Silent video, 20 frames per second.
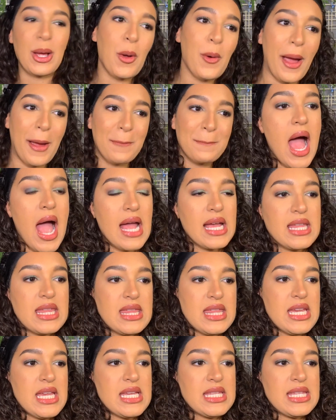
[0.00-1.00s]
Okay, I
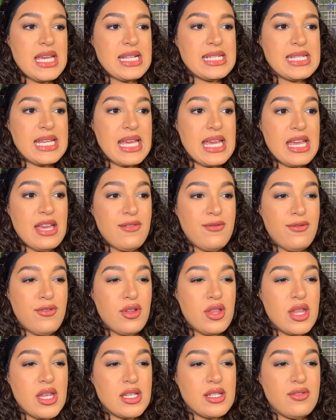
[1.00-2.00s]
think that's it for
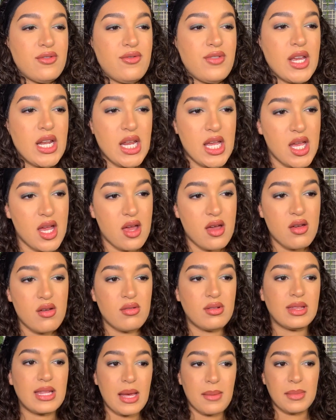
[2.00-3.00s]
this video.
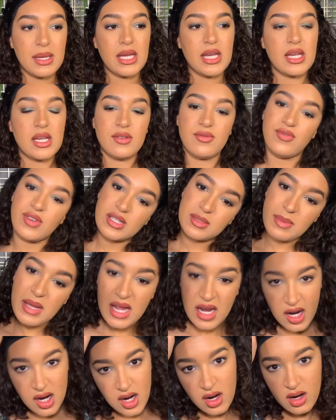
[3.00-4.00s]
Let me fix my
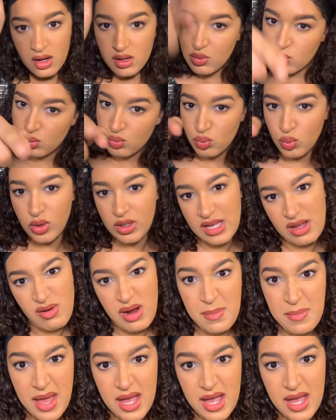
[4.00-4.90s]
hair and we'll get right